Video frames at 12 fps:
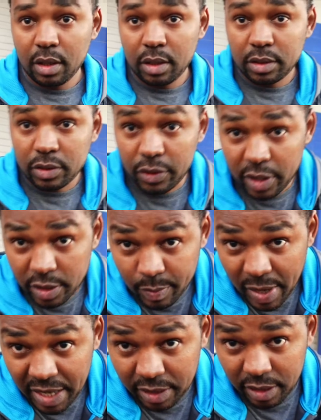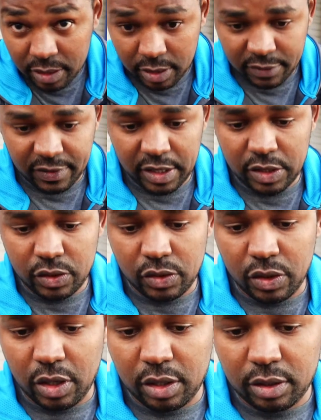So this magnet is very
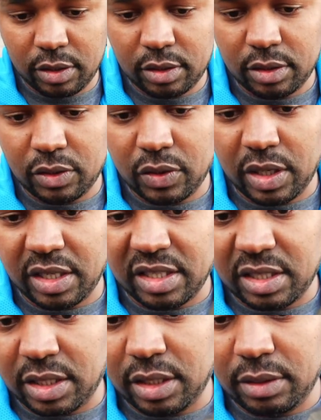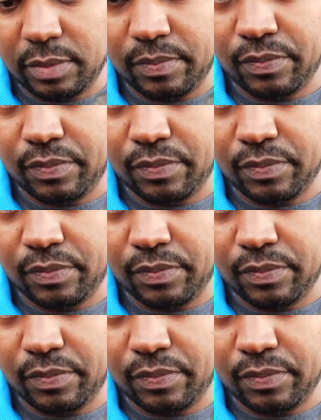strong, as you can see.